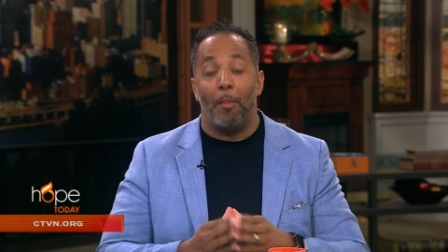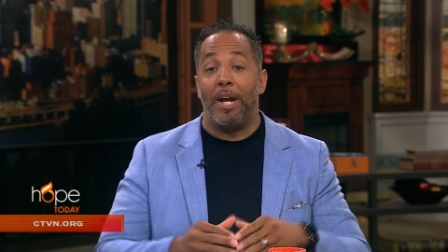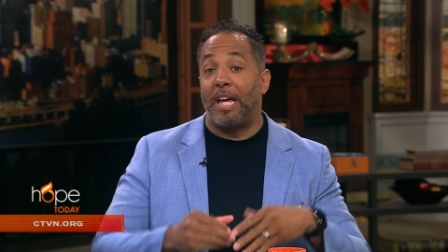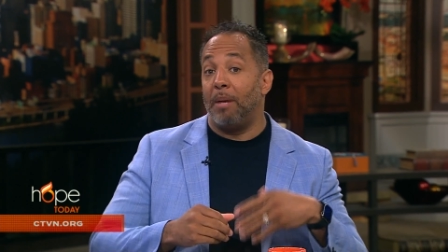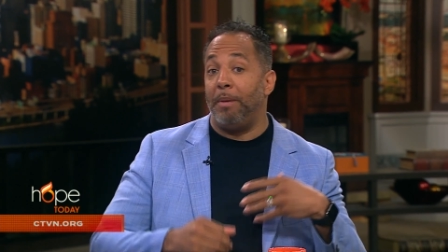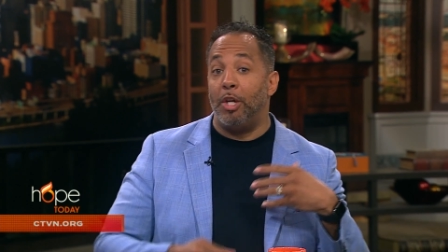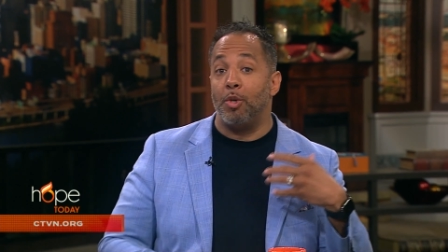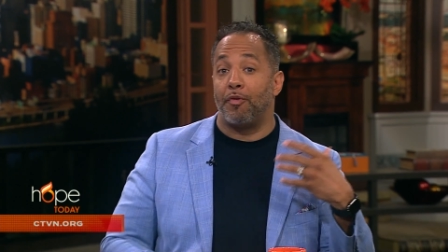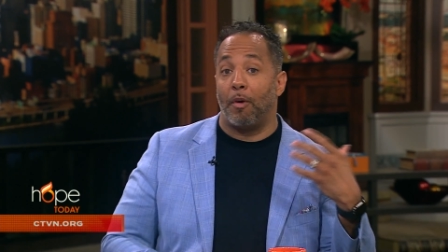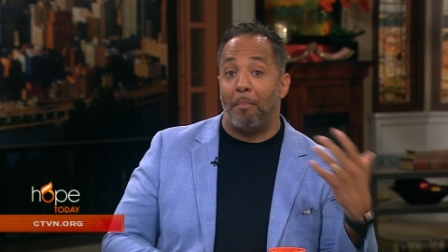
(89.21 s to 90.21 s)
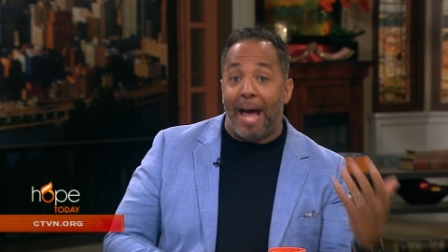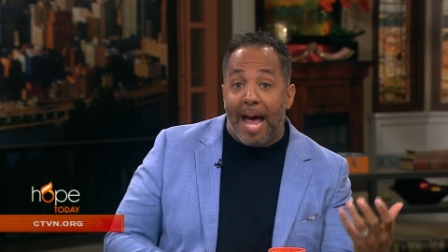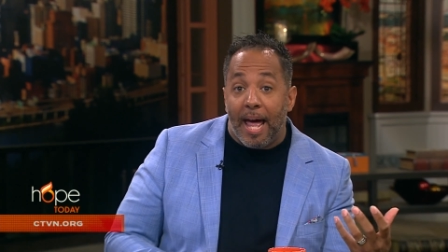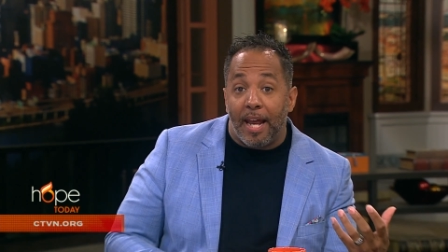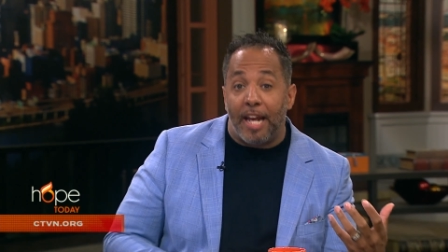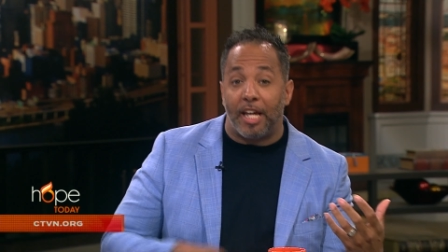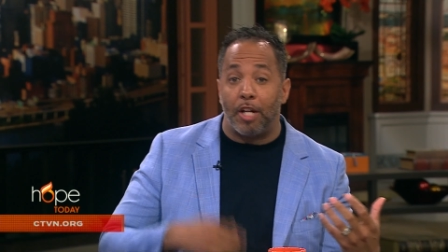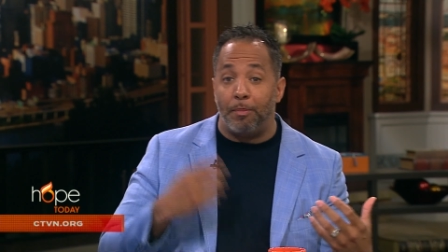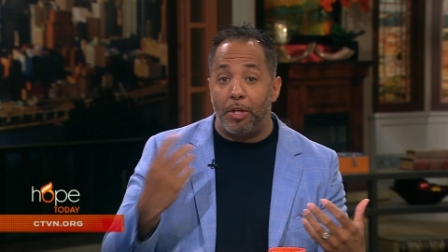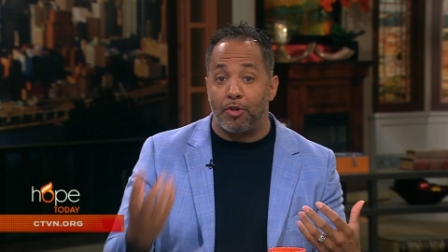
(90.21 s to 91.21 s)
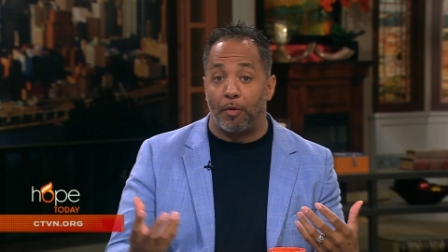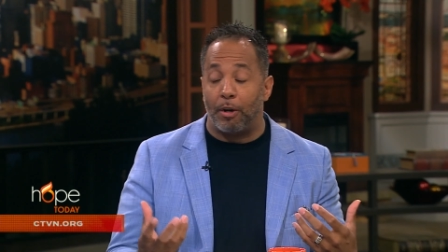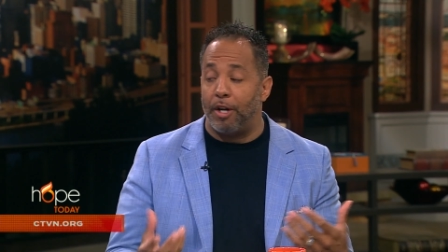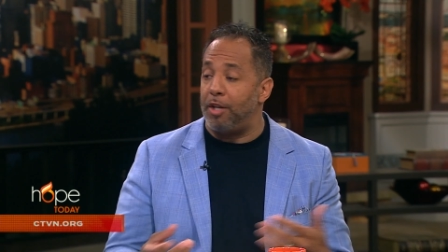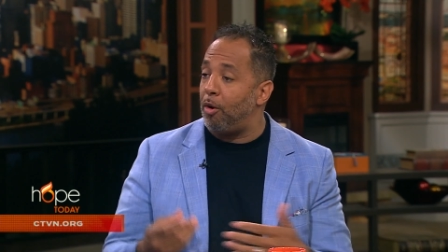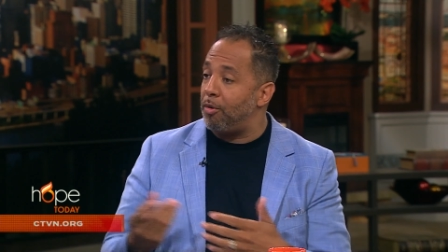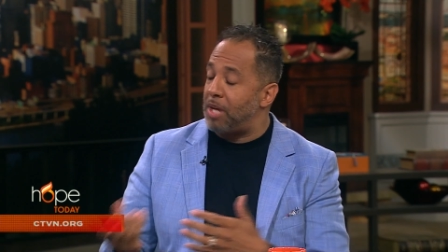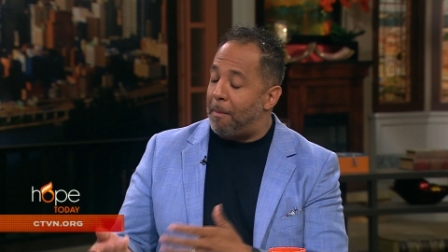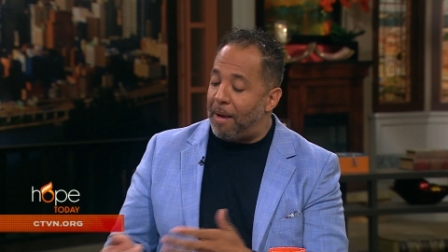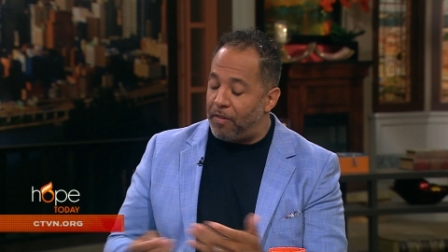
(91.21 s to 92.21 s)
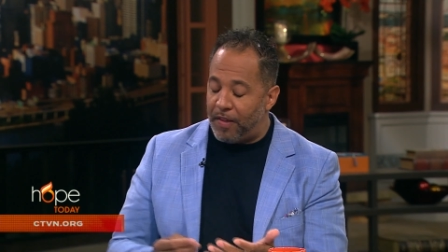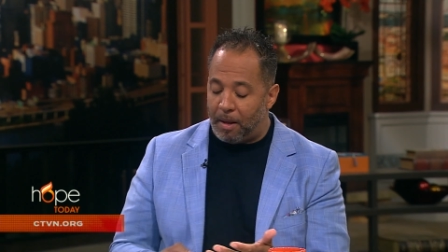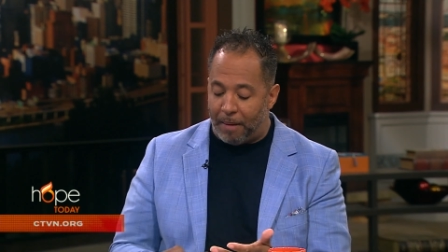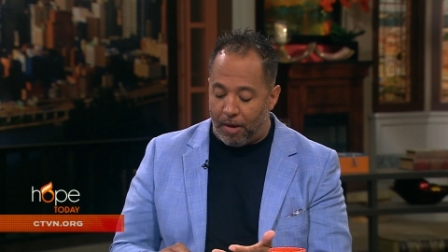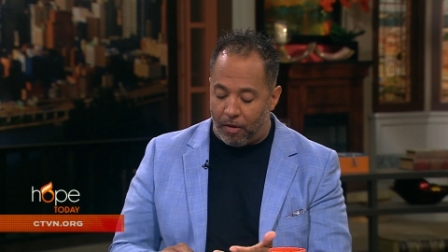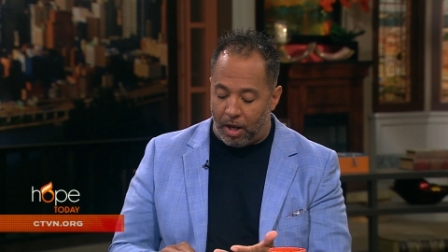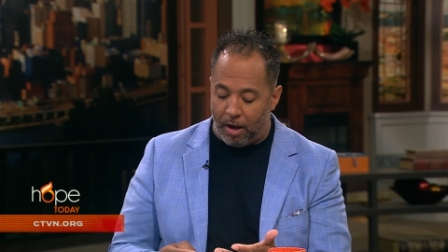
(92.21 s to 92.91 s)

but it can be used for bad and it can be used for good. You know, Tom, I even think about